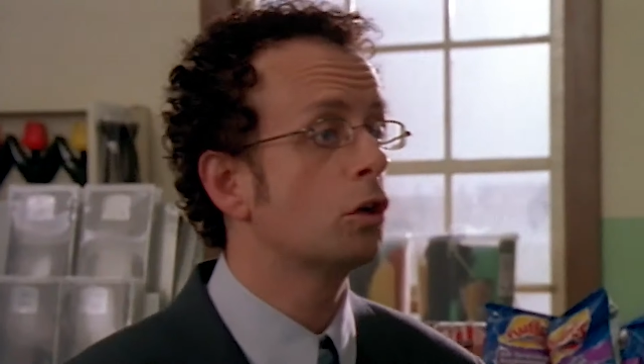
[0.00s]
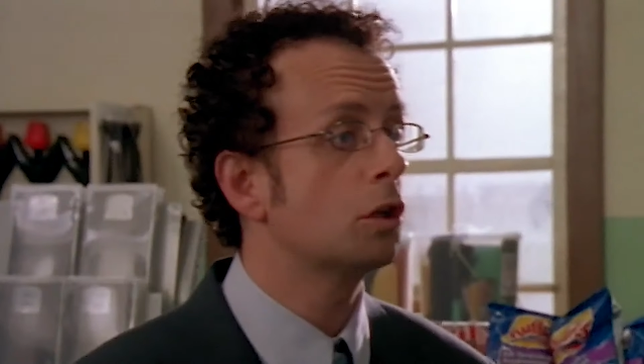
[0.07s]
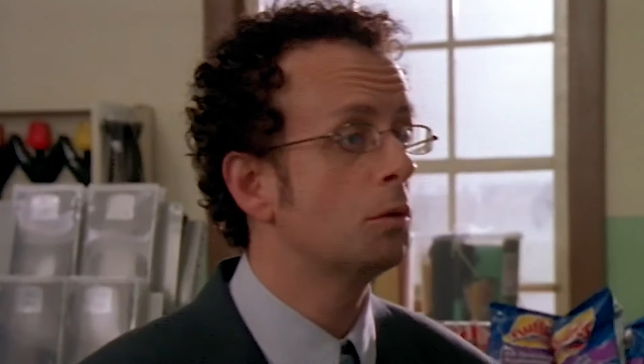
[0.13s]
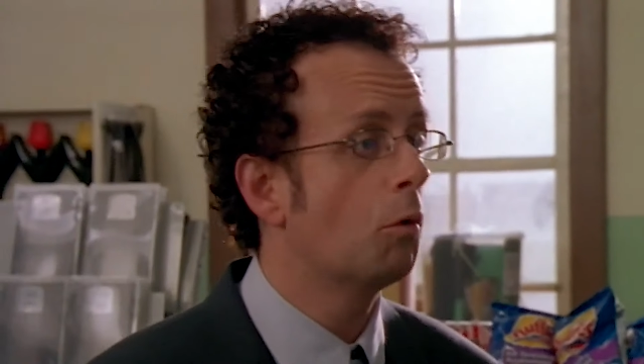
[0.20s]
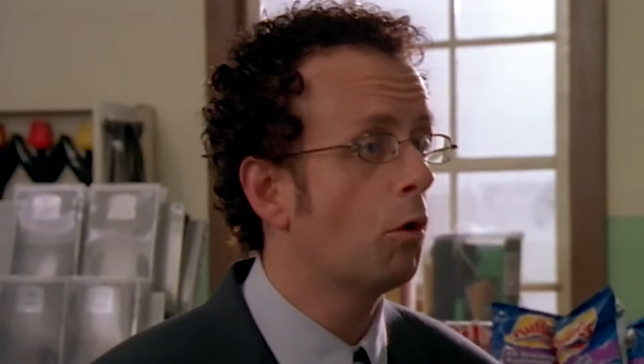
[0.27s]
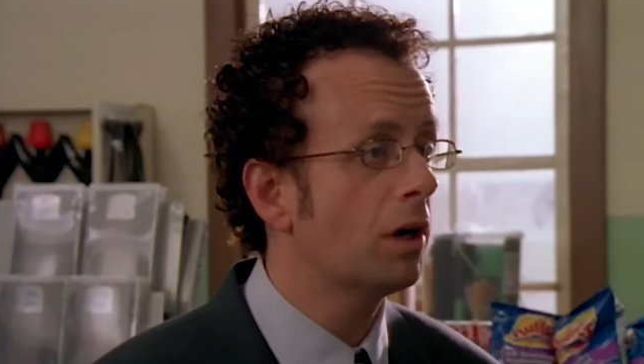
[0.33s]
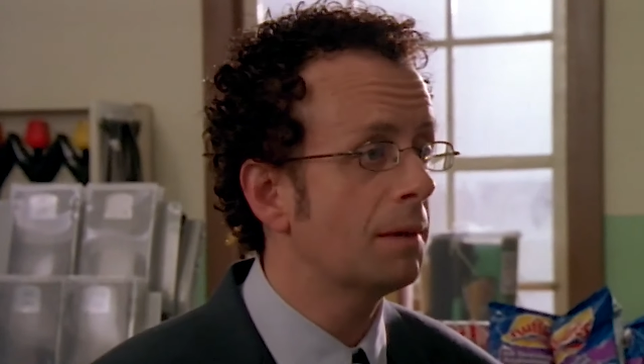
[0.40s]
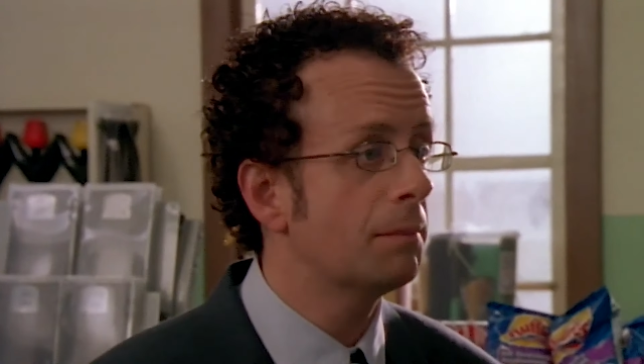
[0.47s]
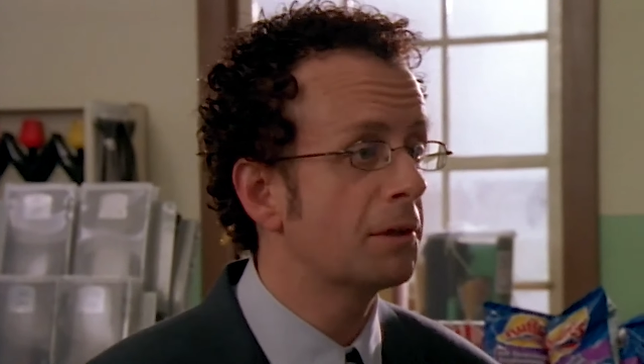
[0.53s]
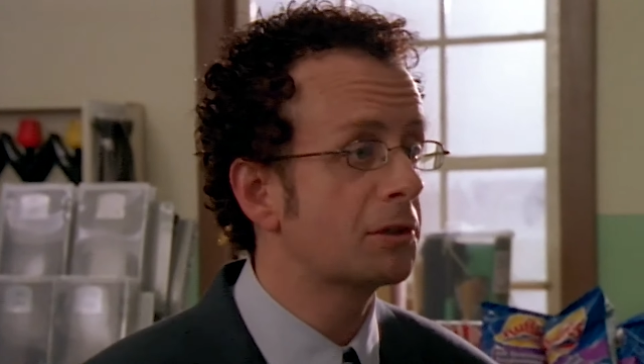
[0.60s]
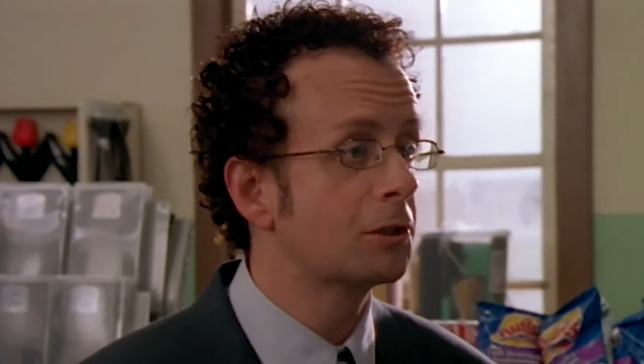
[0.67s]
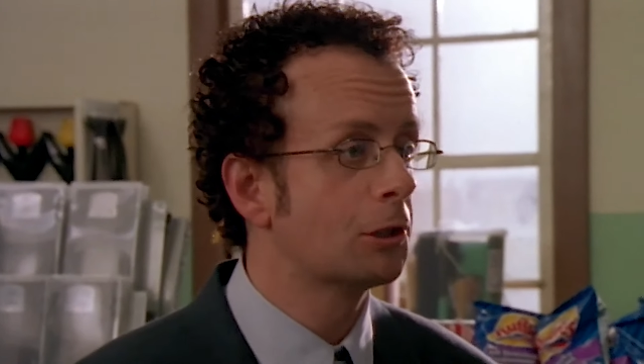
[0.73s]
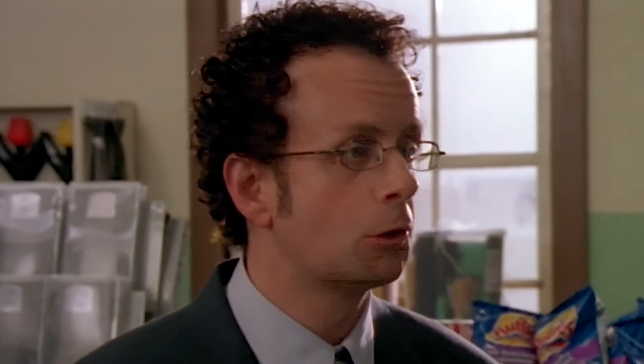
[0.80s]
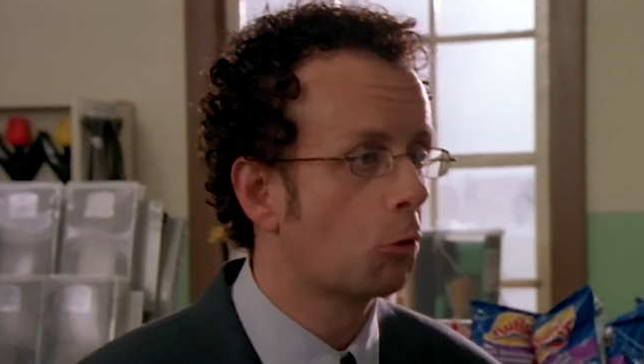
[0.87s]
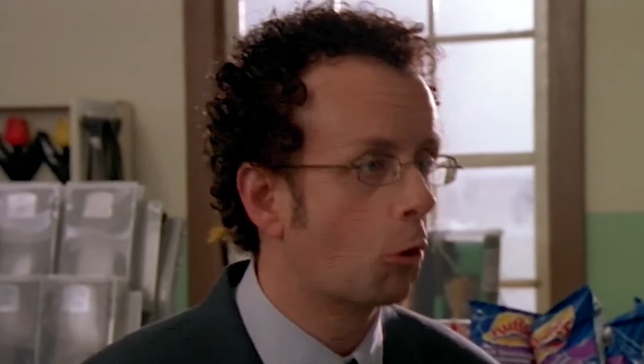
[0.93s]
Good morning,
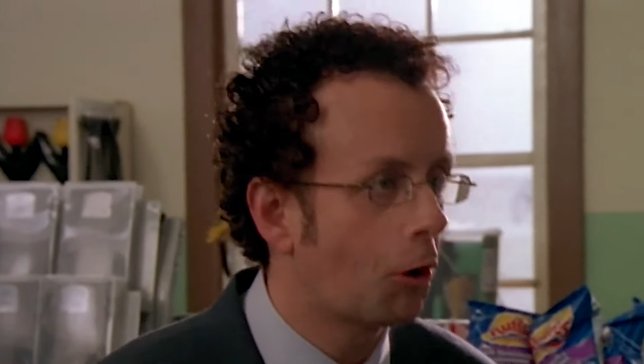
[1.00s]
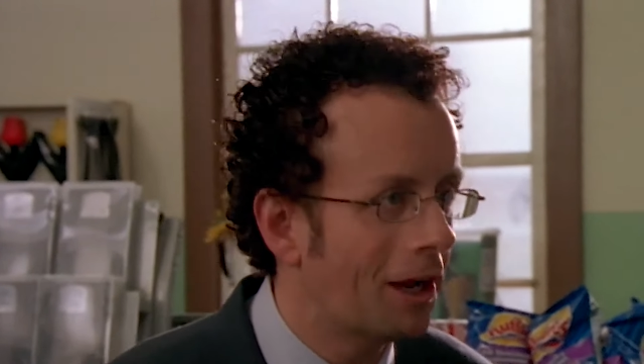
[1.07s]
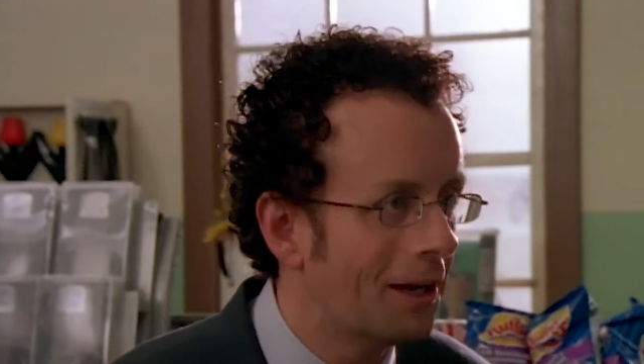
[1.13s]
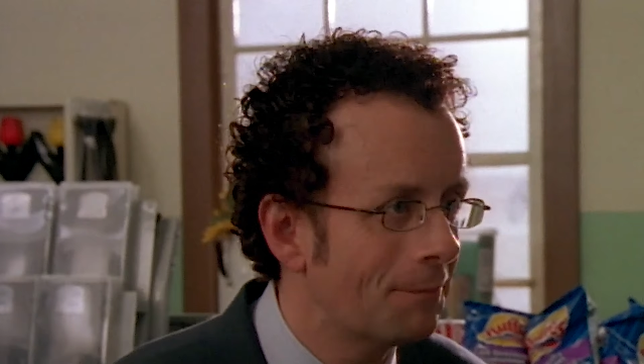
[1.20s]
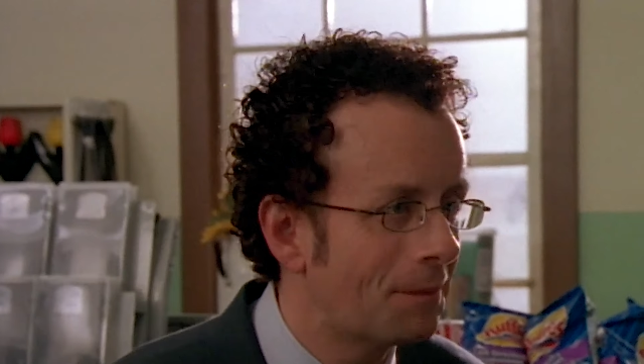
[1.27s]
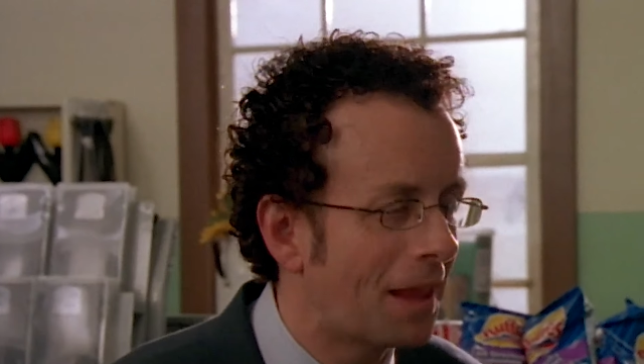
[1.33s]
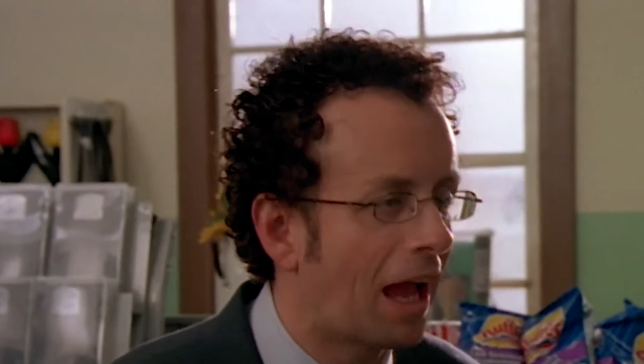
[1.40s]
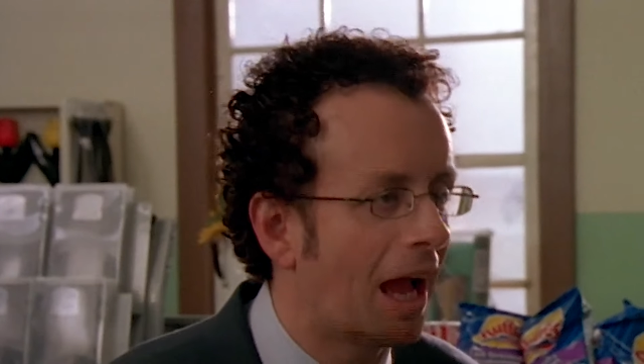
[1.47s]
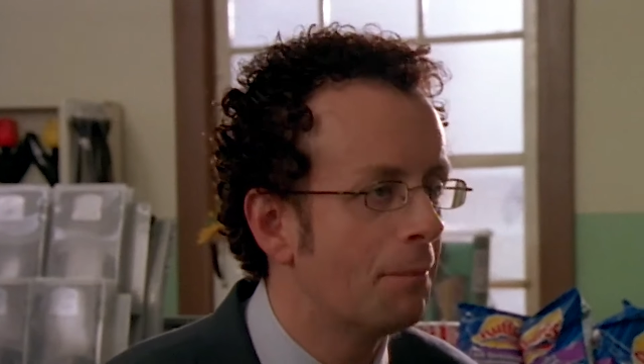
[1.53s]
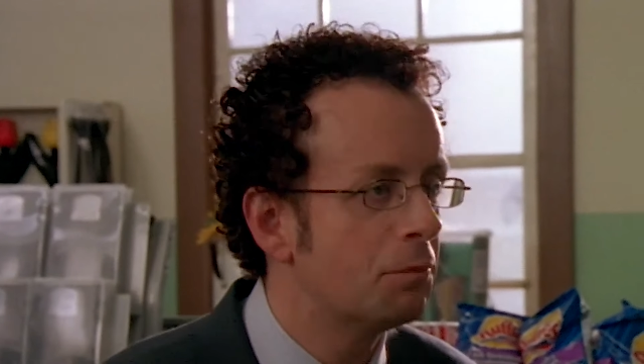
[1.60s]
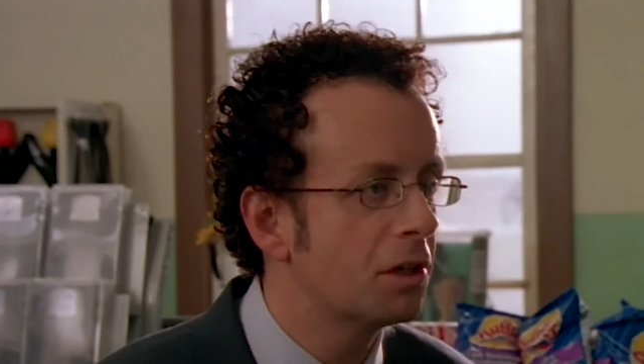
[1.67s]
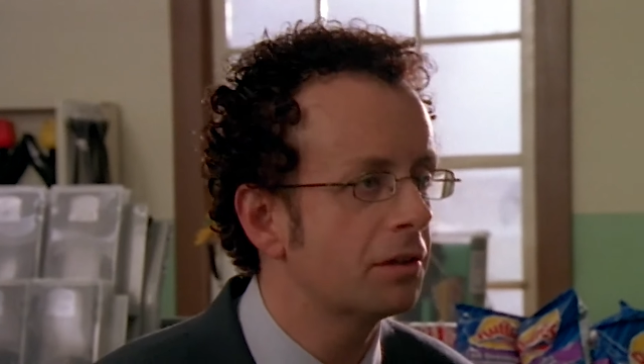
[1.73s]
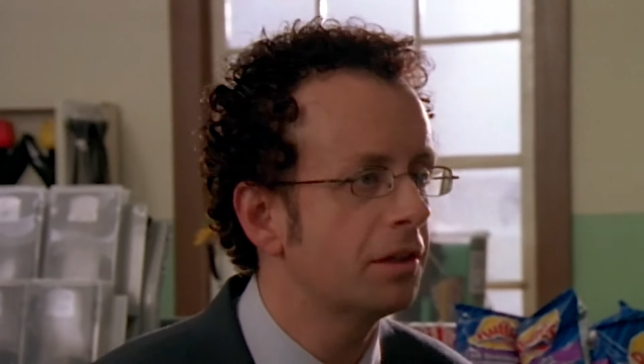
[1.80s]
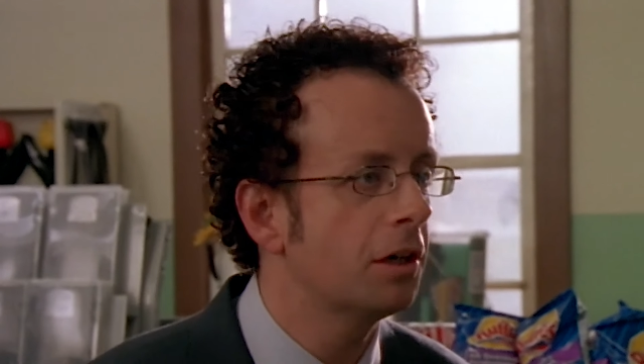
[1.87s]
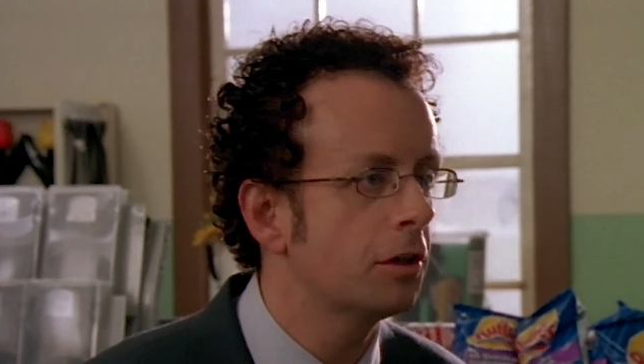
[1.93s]
Mr. Leroy. I'm
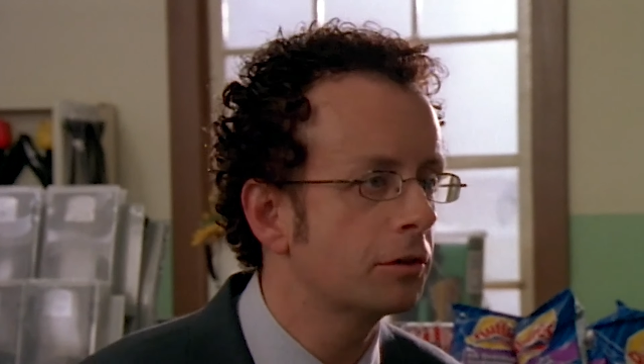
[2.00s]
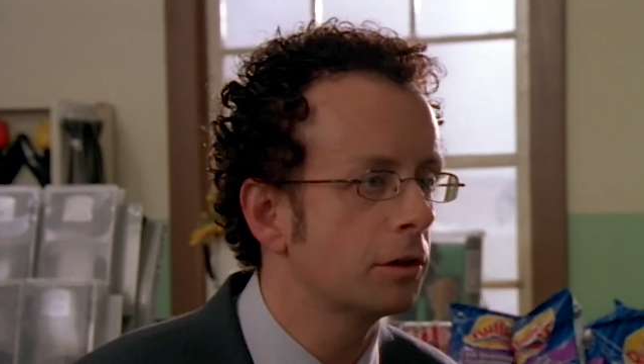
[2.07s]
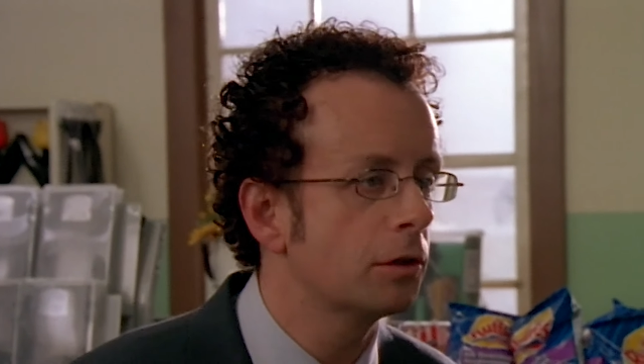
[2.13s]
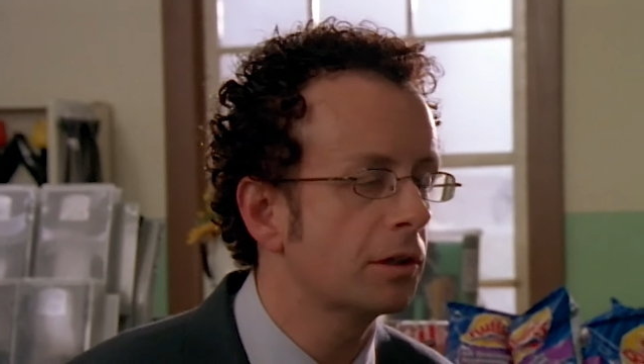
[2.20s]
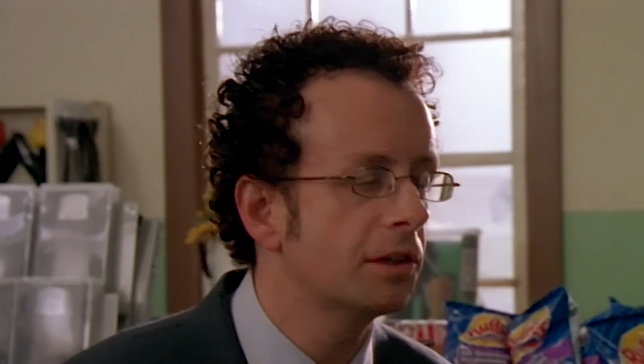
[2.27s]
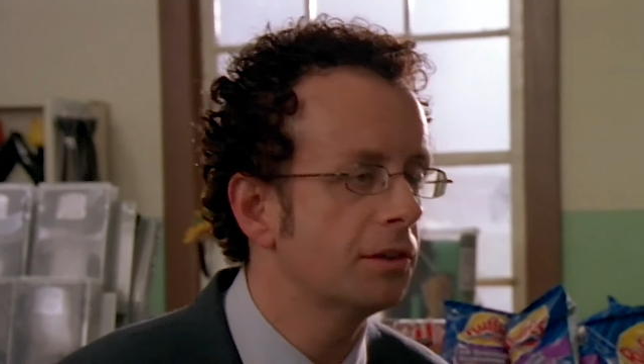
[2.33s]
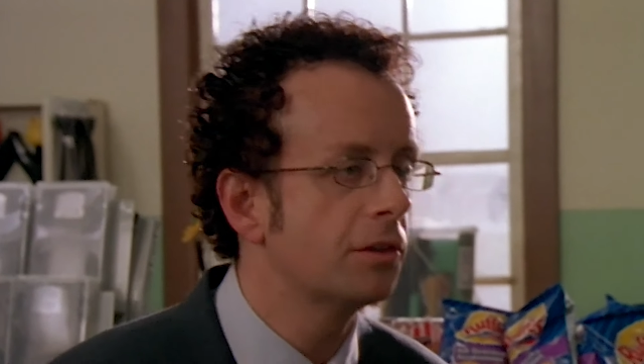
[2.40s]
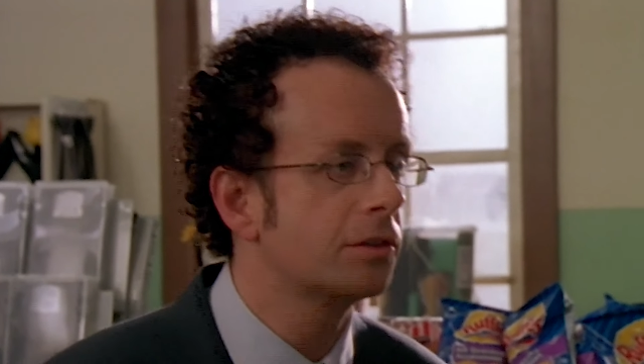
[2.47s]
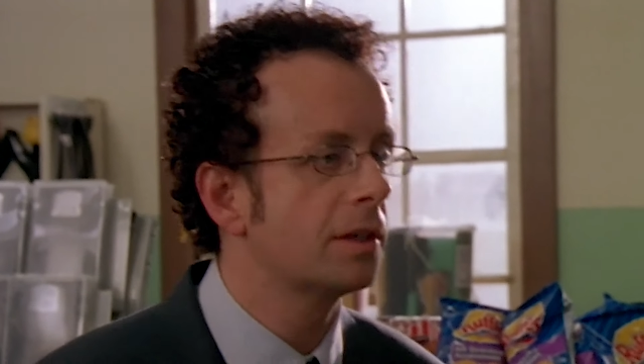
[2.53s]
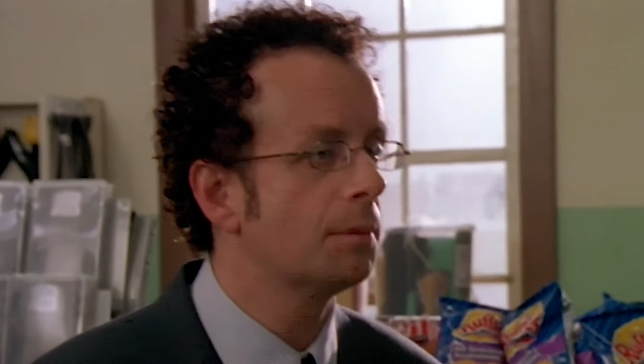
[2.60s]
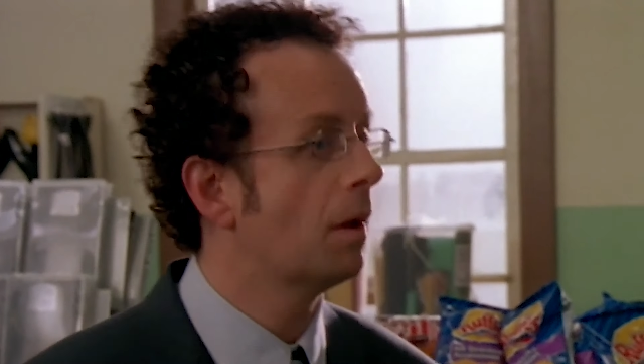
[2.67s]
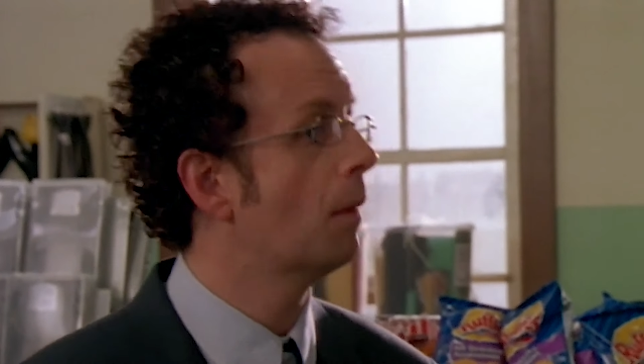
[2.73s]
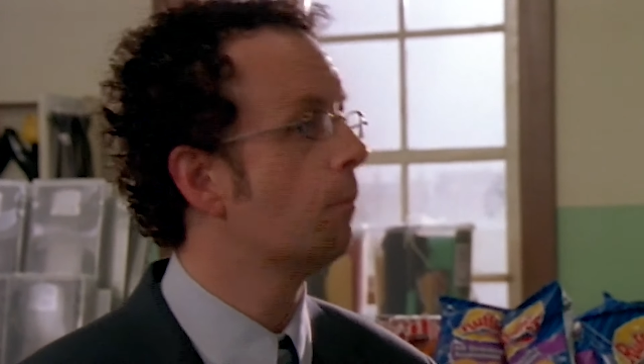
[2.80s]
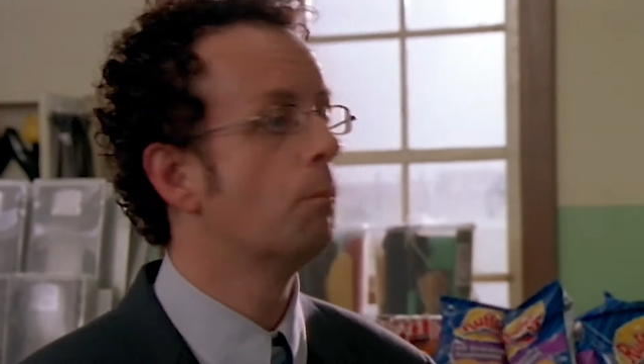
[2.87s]
just here to look into some